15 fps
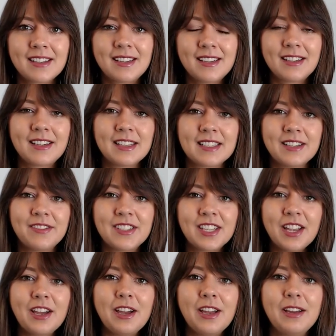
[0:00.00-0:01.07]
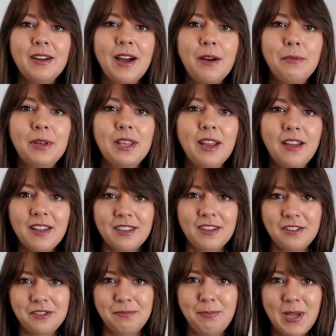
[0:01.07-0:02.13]
Because if so, I would like those
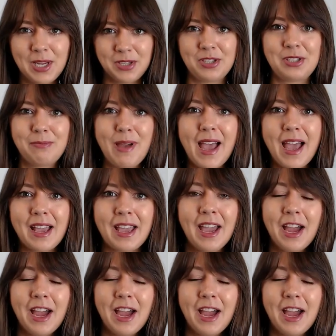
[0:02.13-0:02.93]
pictures back.